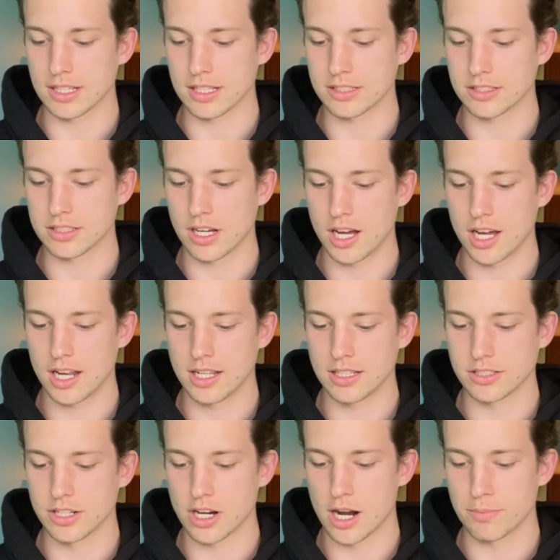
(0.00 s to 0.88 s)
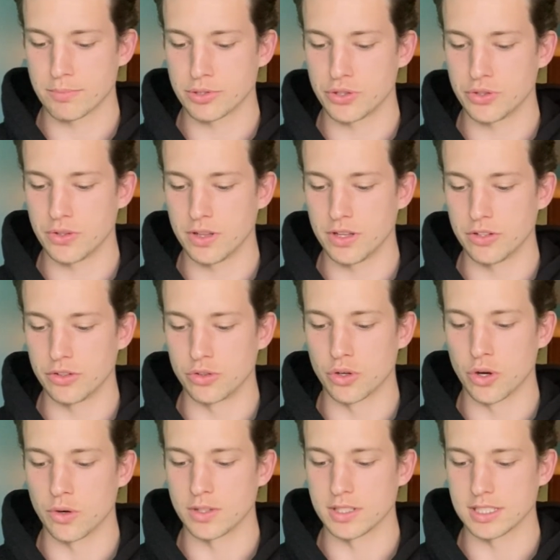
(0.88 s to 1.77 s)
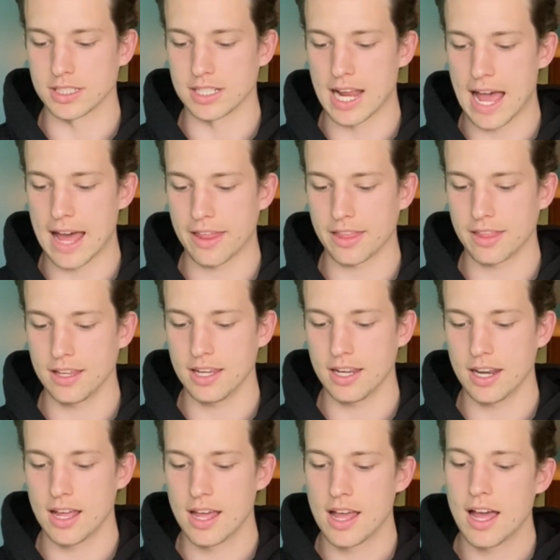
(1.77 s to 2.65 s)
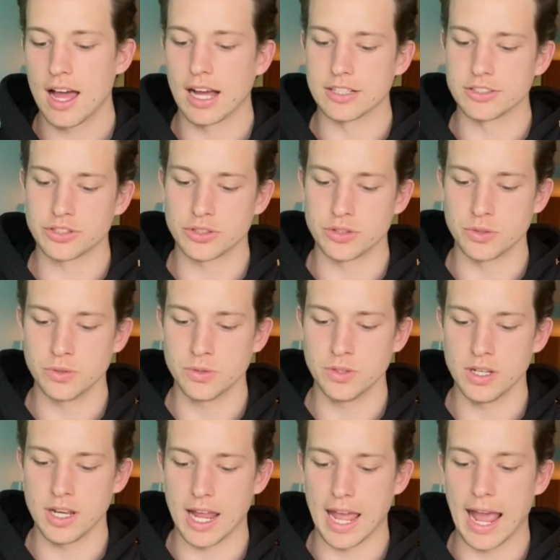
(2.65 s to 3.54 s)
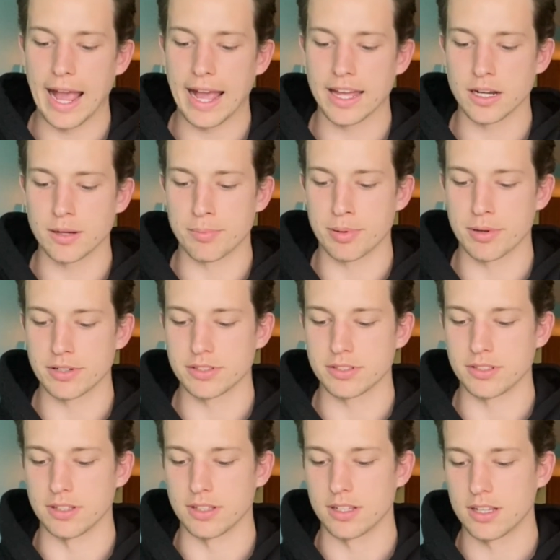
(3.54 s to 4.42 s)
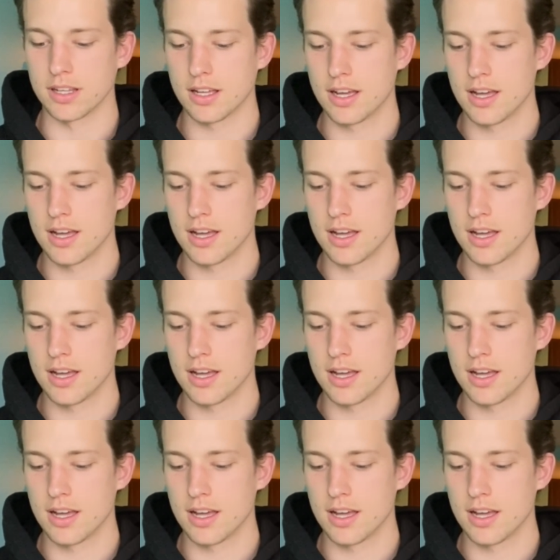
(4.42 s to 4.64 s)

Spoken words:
I saw it as an opportunity to grow as an athlete, a student, and a person.